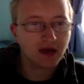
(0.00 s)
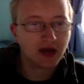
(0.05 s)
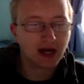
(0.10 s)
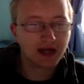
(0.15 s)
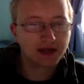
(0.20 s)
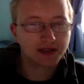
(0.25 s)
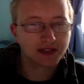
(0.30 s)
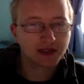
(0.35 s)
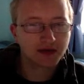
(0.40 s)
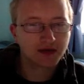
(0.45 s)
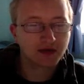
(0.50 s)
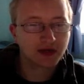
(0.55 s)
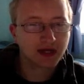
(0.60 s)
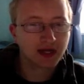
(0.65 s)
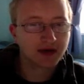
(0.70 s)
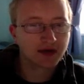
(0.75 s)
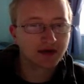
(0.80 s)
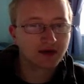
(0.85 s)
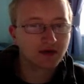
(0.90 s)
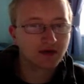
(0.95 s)
answer your
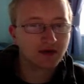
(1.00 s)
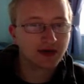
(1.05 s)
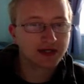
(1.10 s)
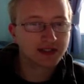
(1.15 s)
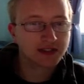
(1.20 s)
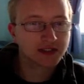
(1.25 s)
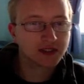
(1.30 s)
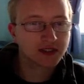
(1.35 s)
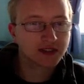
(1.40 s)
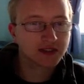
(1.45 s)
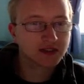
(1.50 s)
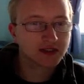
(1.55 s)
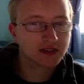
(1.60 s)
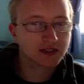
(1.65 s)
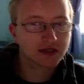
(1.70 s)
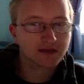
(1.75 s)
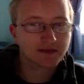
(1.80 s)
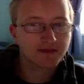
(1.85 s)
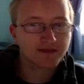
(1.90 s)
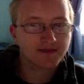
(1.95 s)
technical
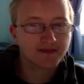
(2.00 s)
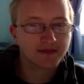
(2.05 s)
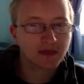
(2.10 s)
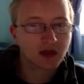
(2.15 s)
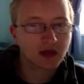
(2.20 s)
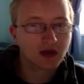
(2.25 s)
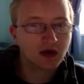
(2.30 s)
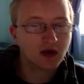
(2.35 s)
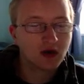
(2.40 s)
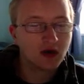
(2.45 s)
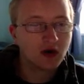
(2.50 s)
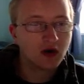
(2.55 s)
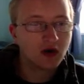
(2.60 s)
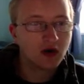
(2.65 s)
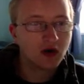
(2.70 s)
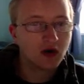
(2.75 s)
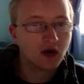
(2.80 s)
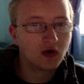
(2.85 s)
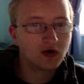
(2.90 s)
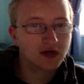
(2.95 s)
questions.
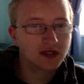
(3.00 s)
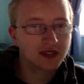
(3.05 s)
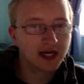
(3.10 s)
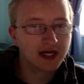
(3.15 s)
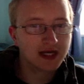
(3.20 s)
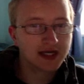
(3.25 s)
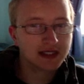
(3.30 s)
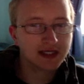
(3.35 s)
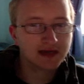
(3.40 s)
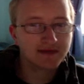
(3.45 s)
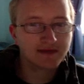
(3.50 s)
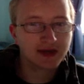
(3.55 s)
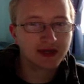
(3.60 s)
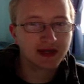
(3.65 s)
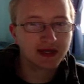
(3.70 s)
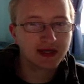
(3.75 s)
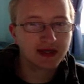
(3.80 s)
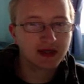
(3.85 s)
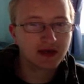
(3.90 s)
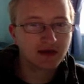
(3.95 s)
Or alternatively,
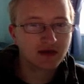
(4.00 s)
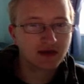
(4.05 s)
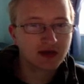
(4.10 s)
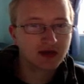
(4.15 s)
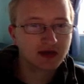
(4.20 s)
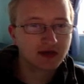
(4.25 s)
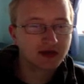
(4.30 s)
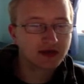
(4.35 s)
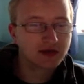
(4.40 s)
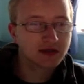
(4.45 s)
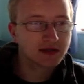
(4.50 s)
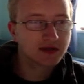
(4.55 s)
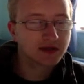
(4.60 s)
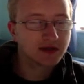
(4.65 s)
you could